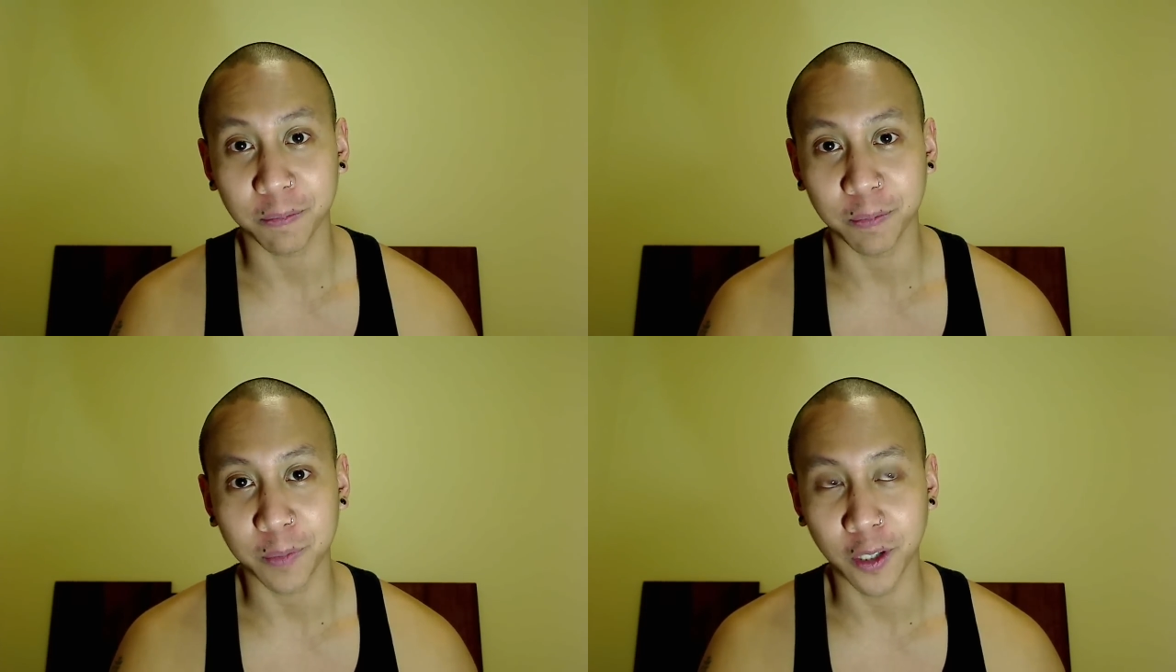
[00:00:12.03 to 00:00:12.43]

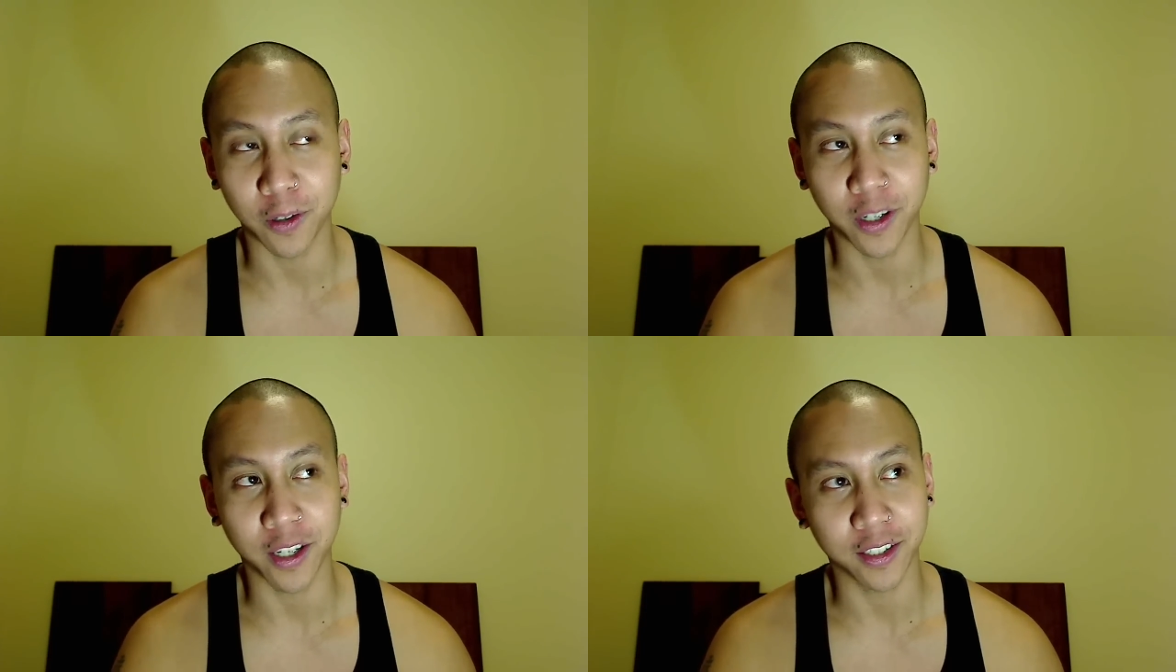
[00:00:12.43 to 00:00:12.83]
you know,
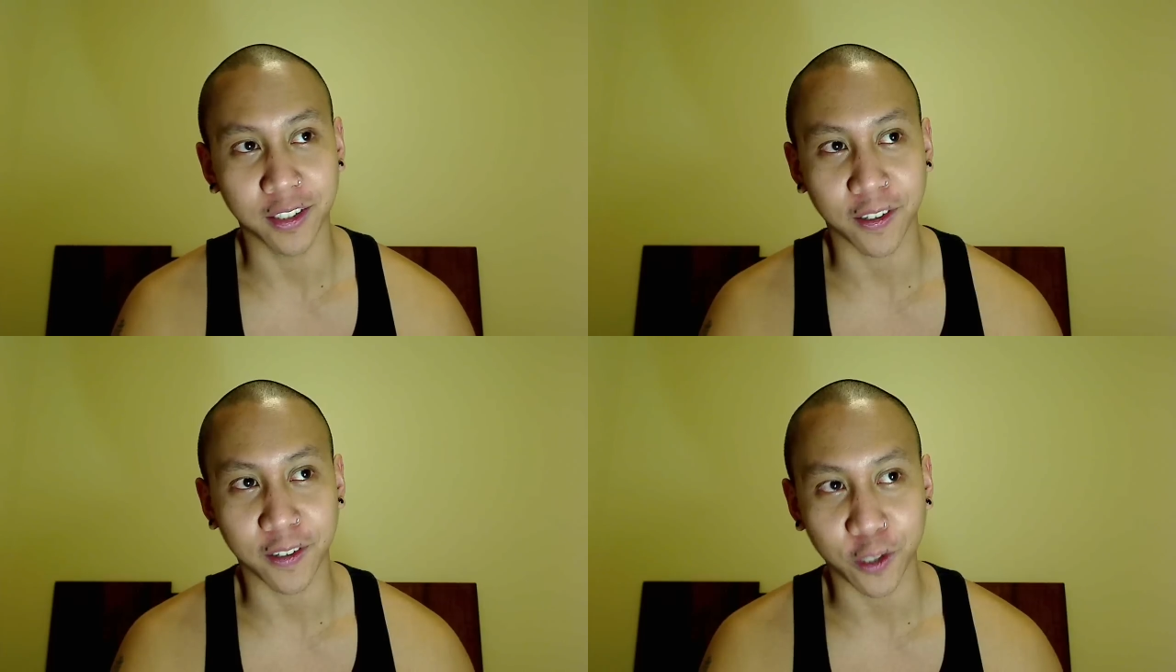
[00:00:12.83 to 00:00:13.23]
and
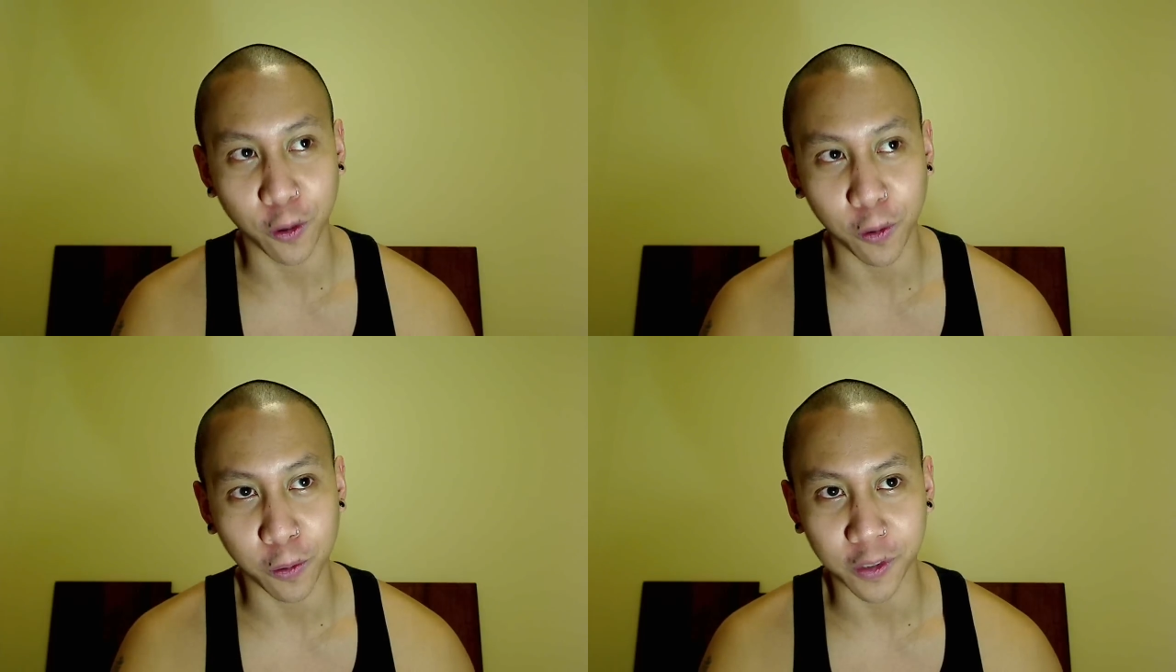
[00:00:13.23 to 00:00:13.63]

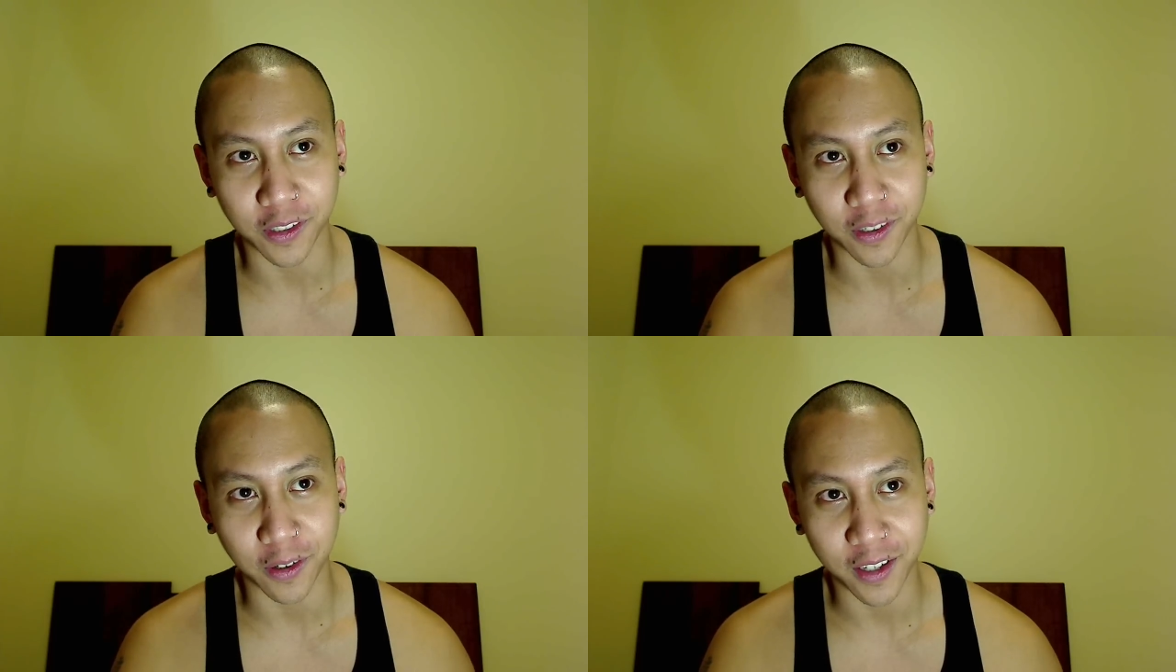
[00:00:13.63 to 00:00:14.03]

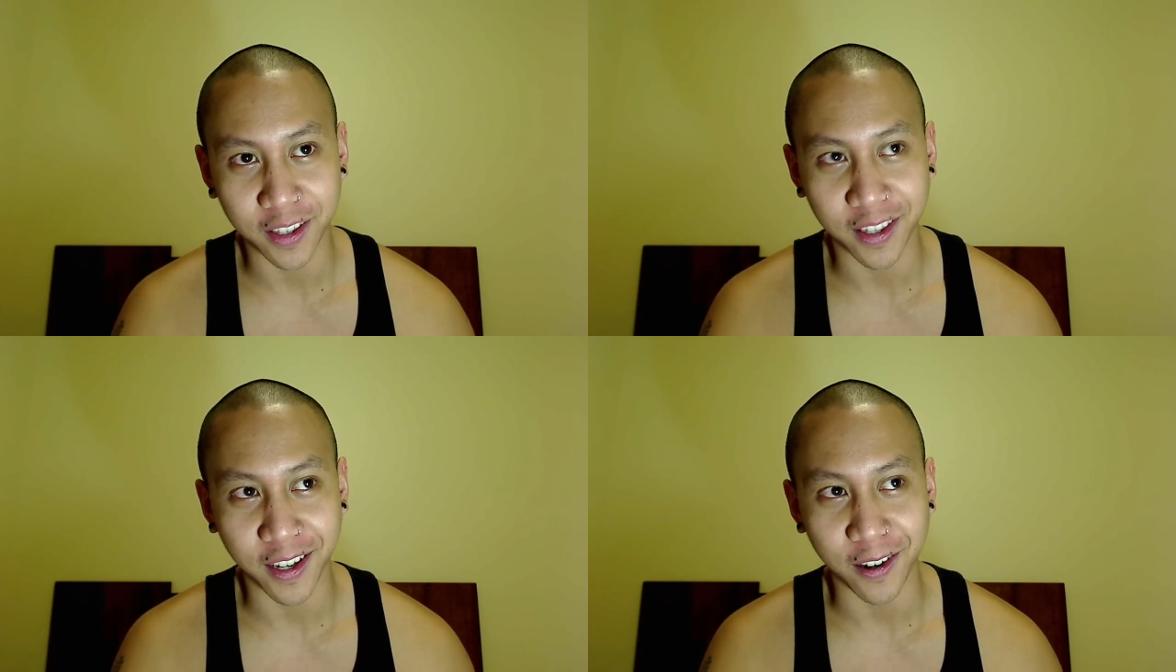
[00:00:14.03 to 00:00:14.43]
shows
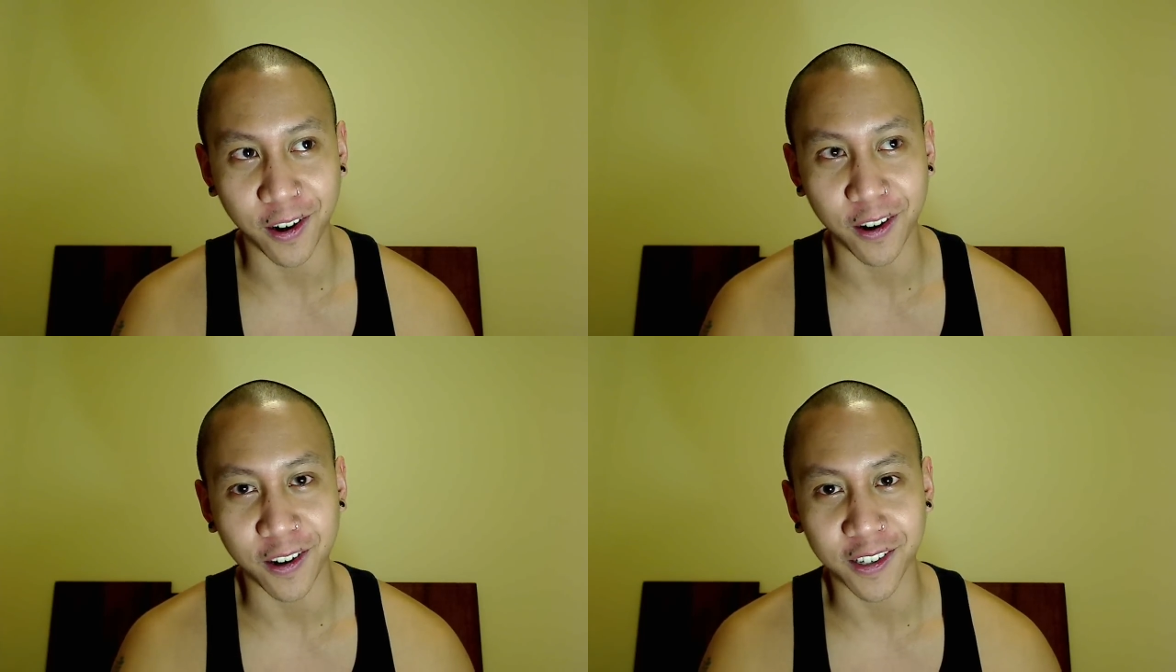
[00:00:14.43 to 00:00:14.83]
that
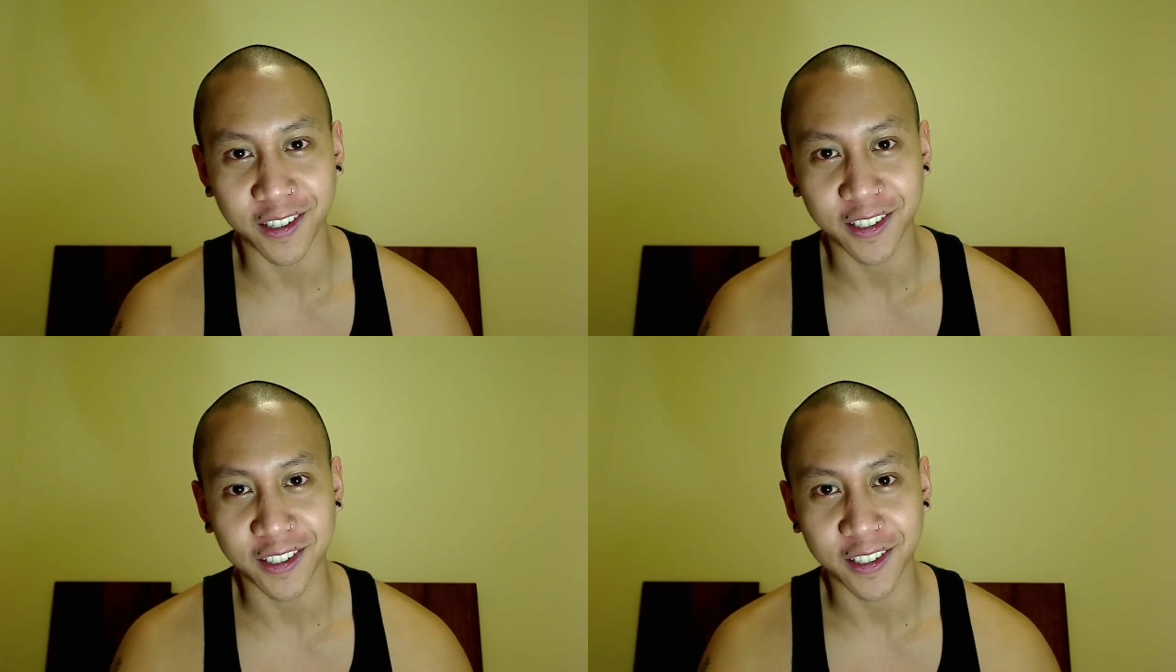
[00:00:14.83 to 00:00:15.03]
are